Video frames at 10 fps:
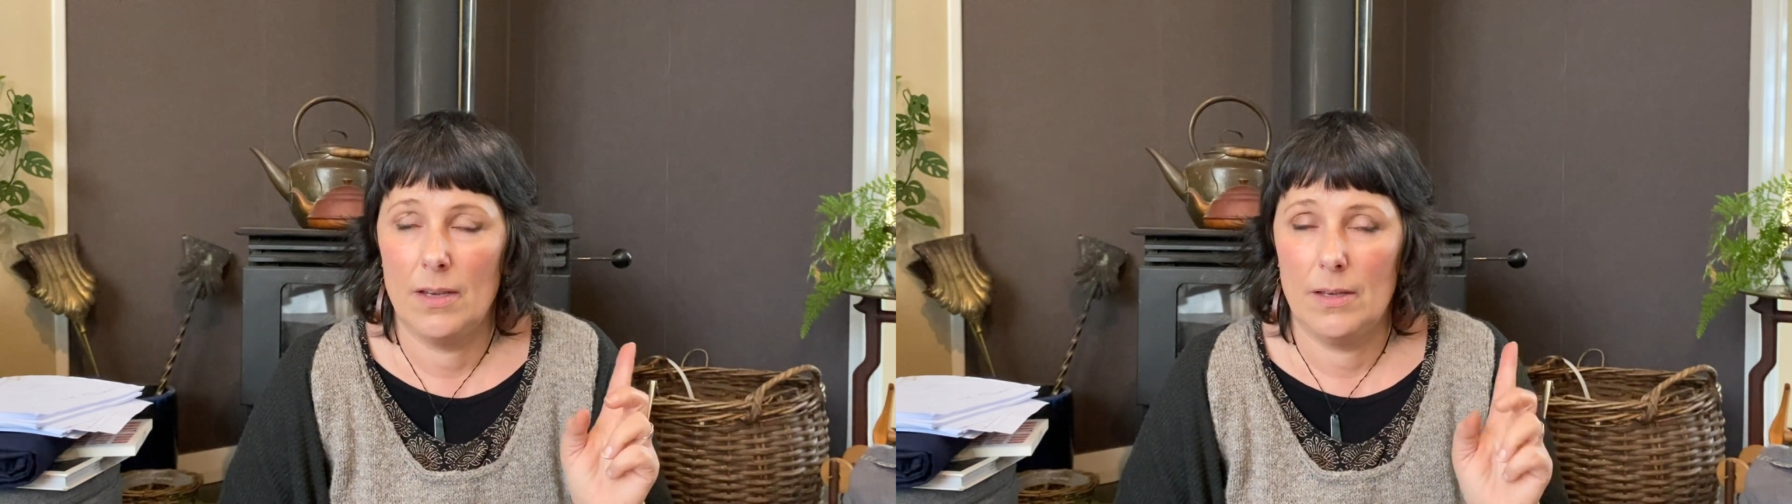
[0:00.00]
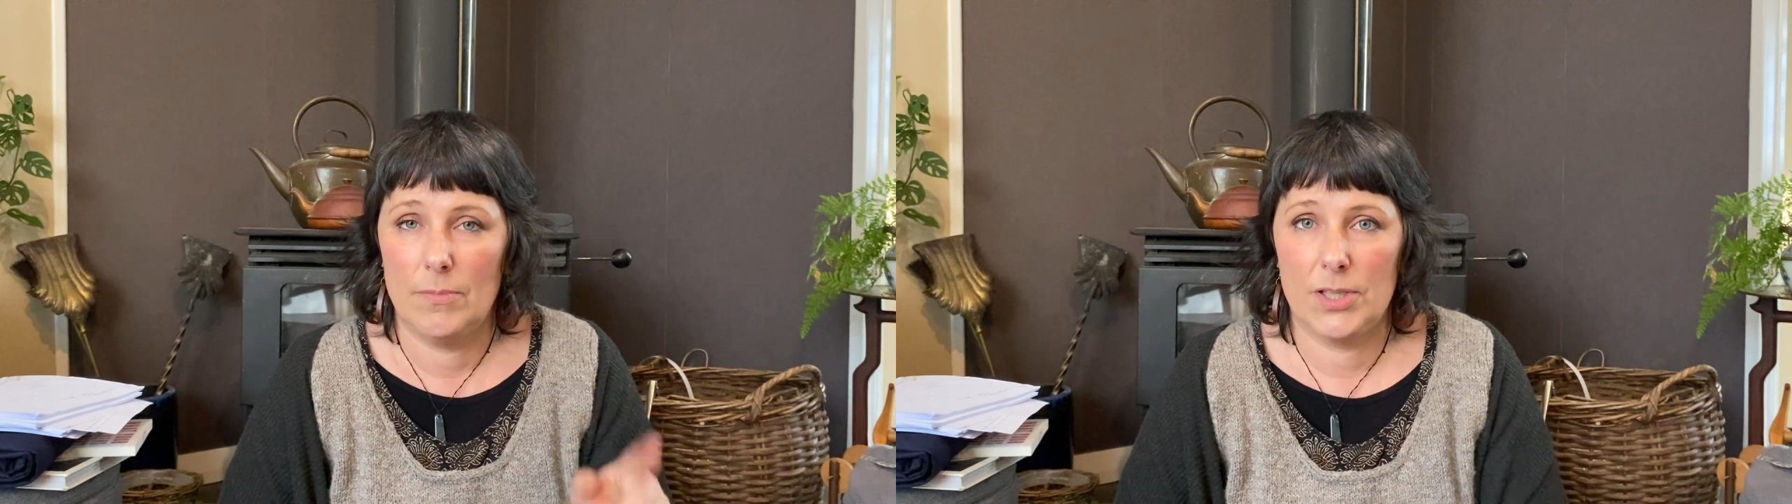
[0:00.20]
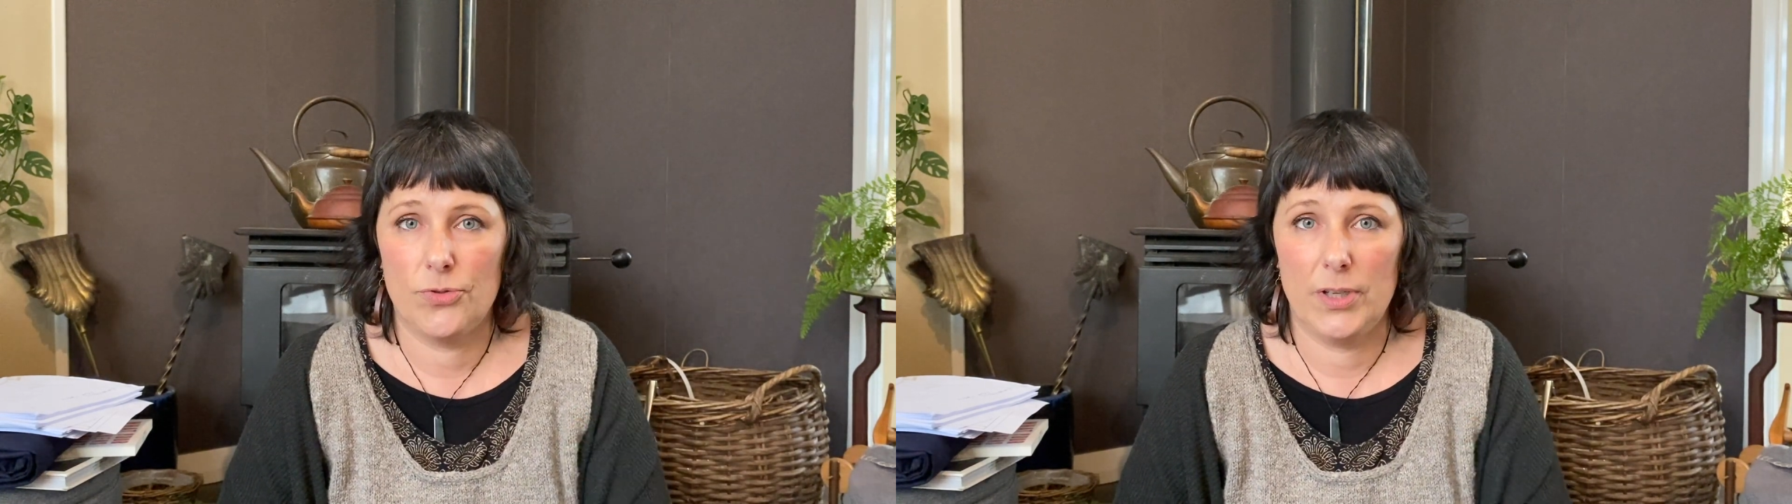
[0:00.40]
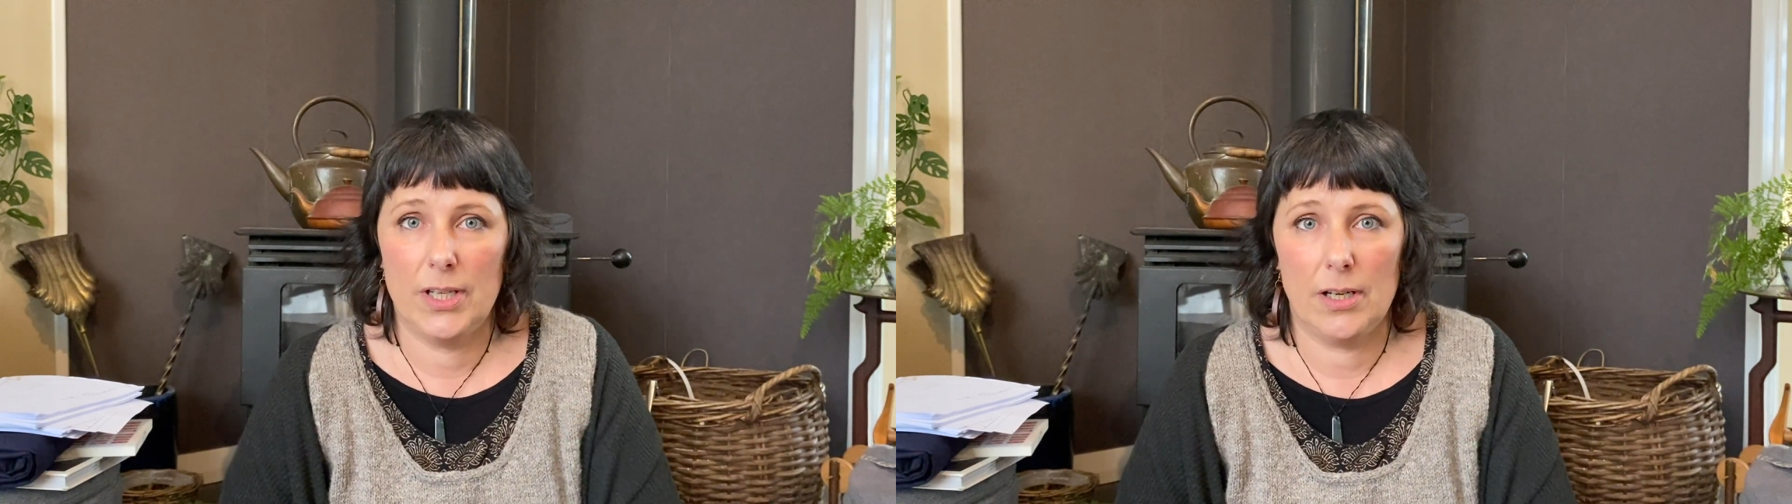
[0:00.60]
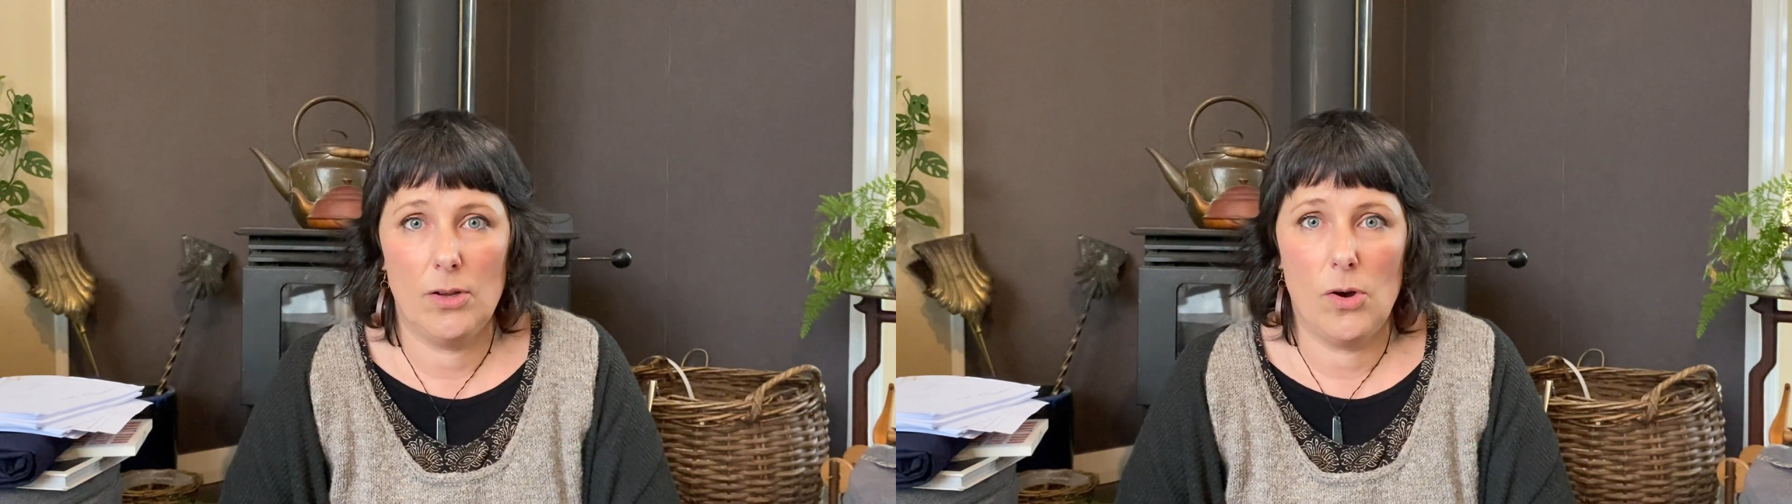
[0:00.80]
Mystery
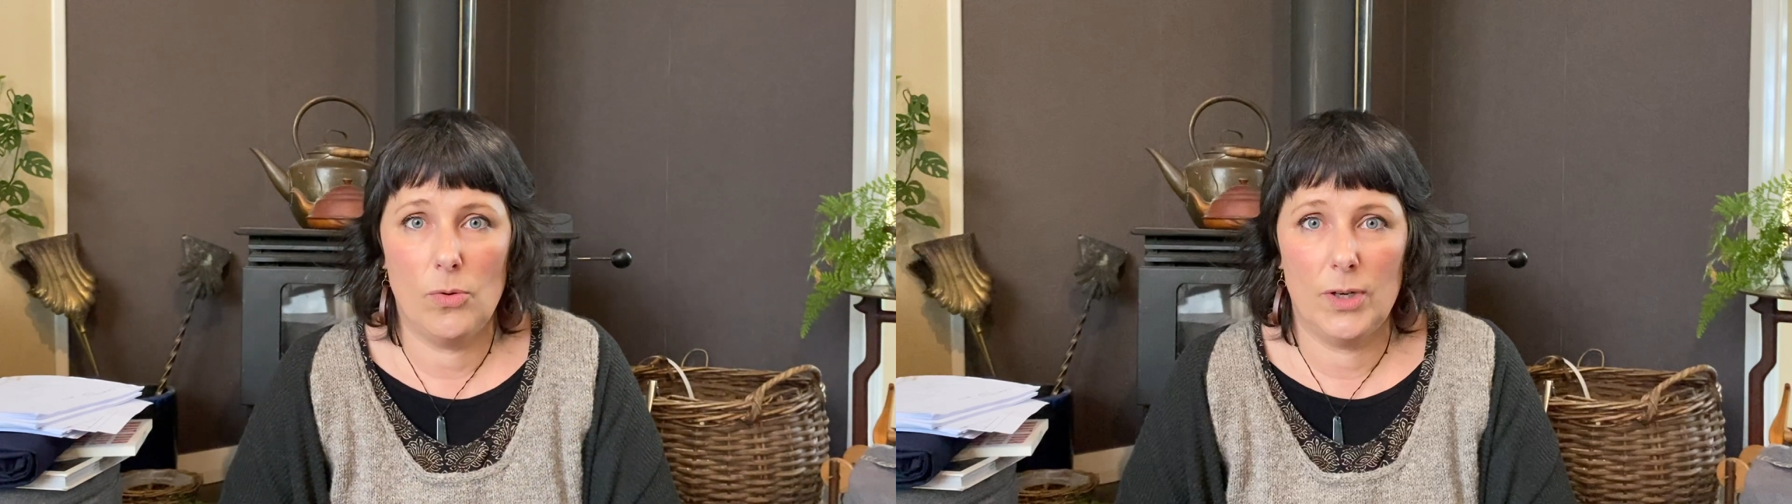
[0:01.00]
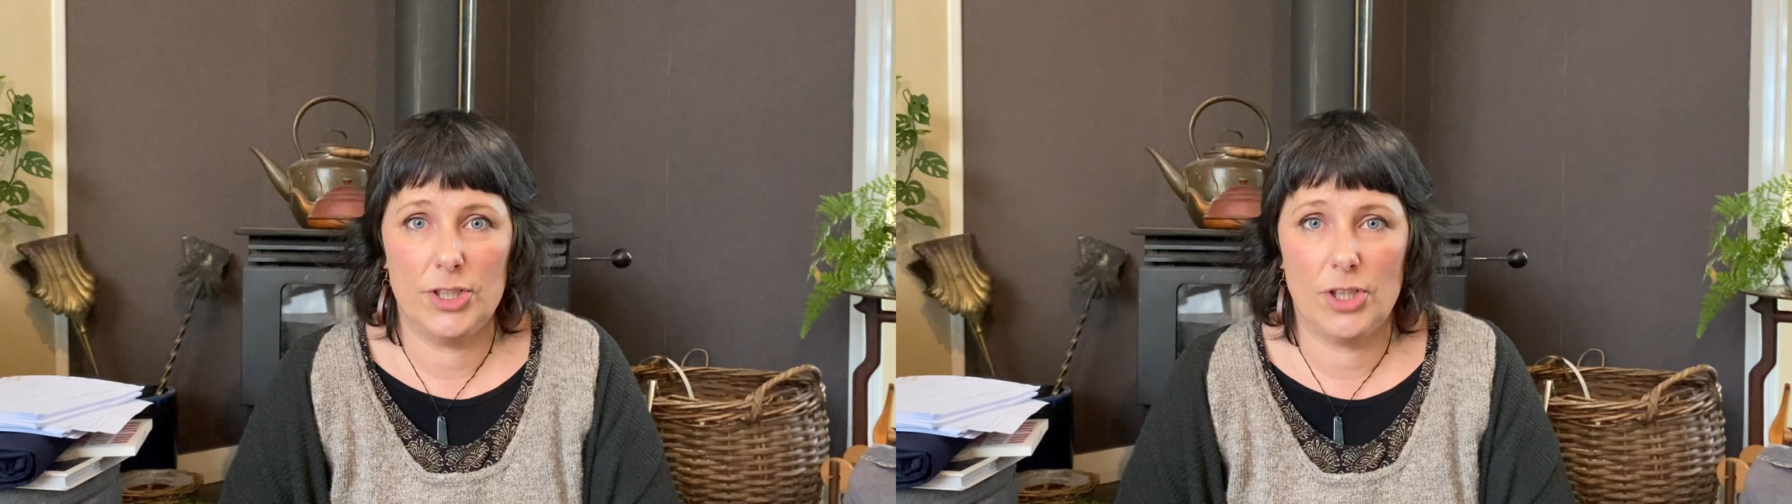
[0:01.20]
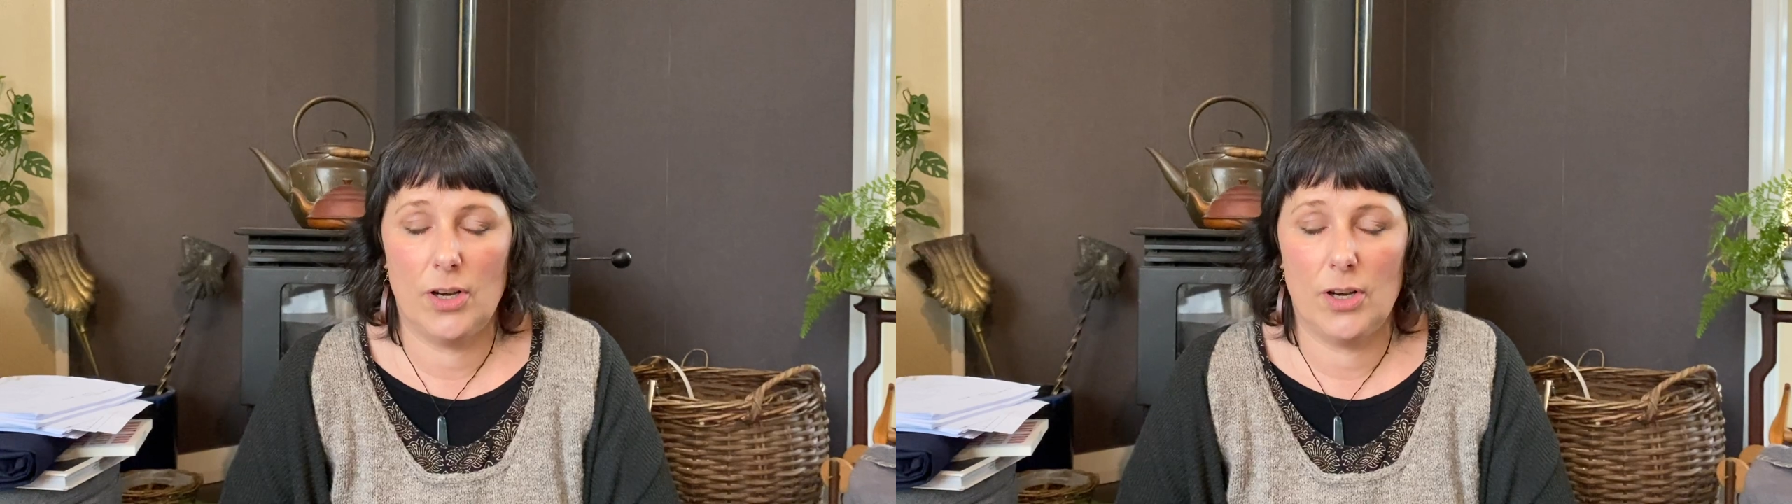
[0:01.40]
Knit Along, which